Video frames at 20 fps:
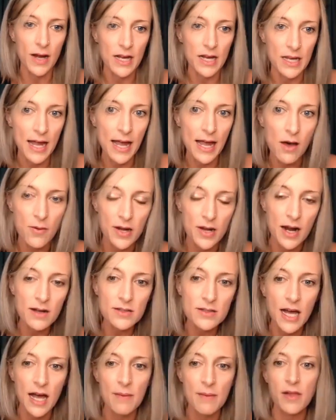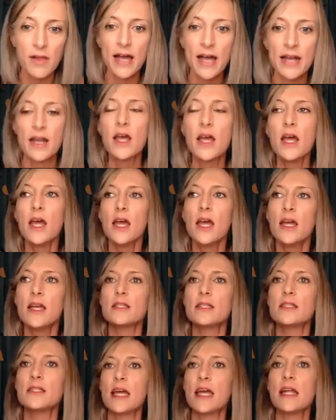right now in our timeline?
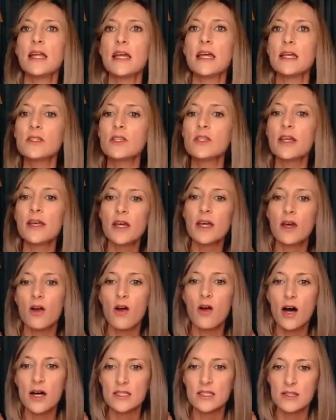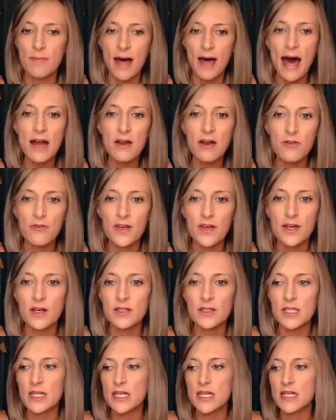He's standing, he's looking across the
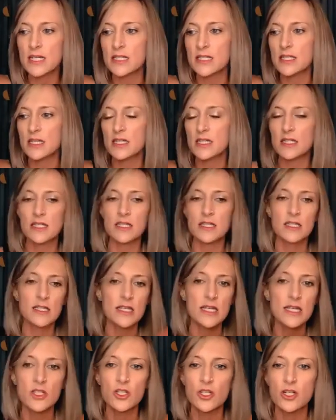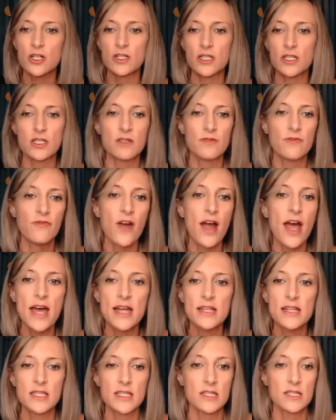battlefield, and he sees his teachers, his
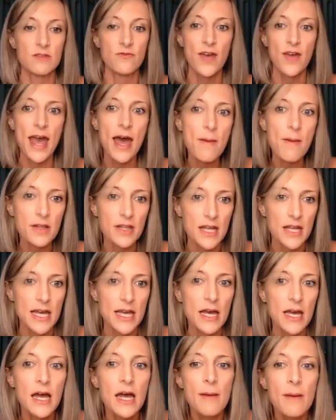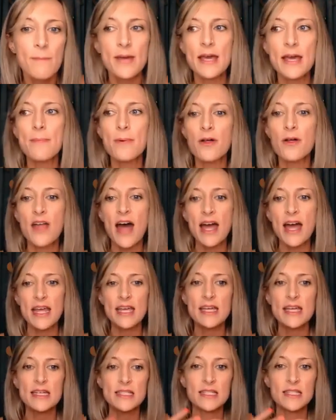friends, his family, people that
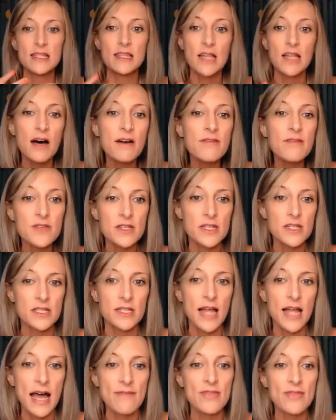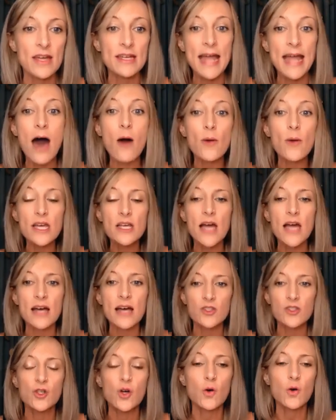he has loved in his life that now he
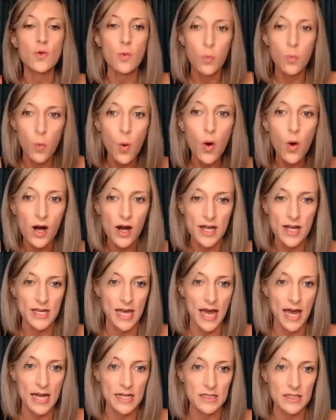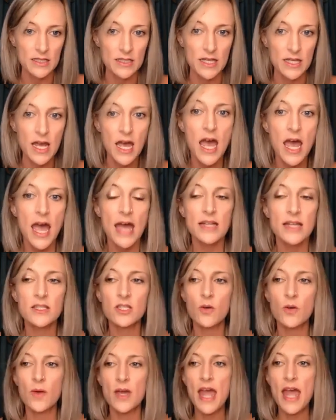has to go to war against. And
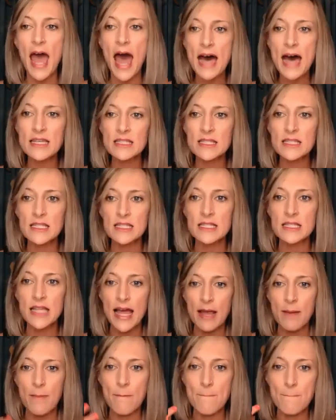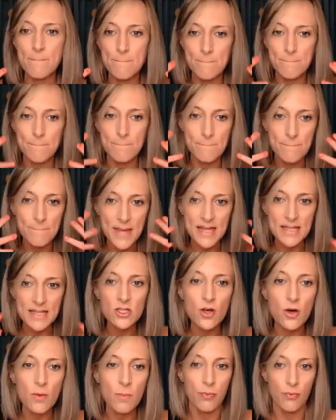so he has this like
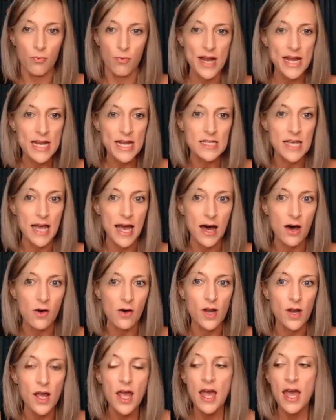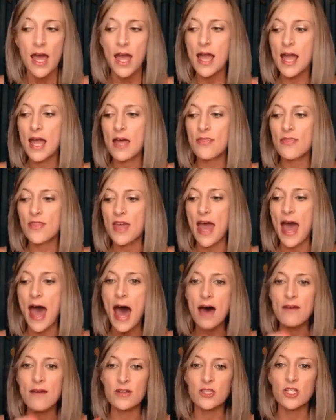mental breakdown, and the
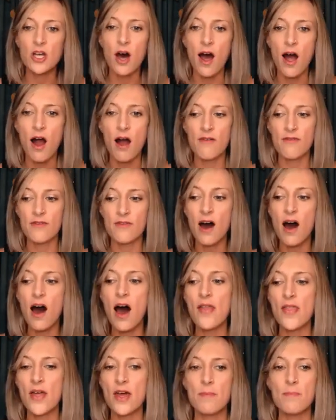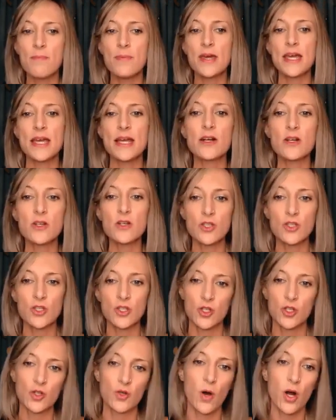avatar of God that appears
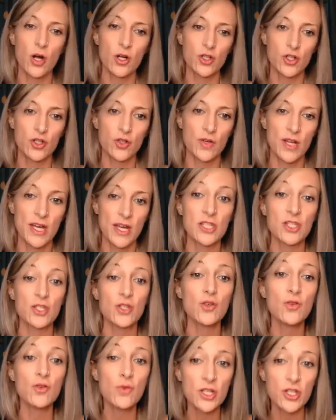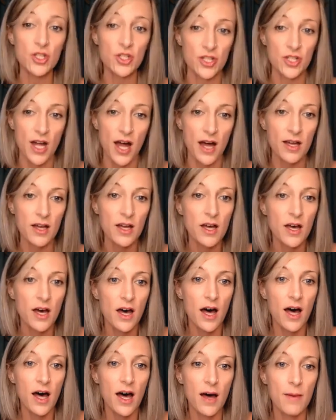to Arjuna is Krishna,
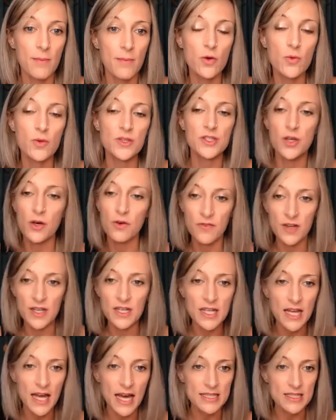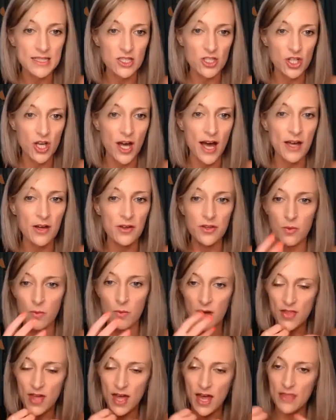who was Govinda as a child, the
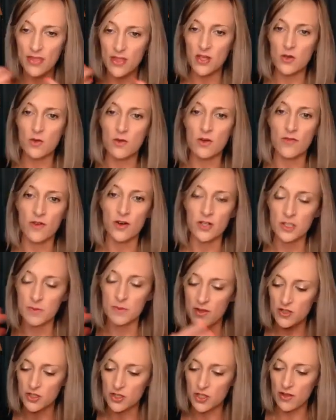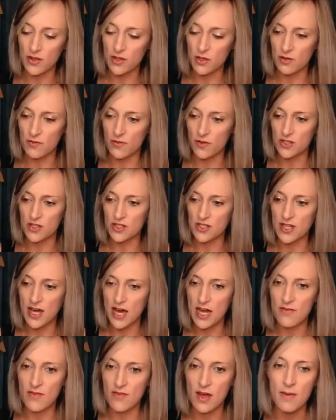one that had the universe, mother saw the universe
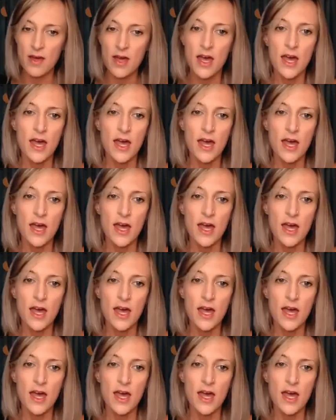inside of him.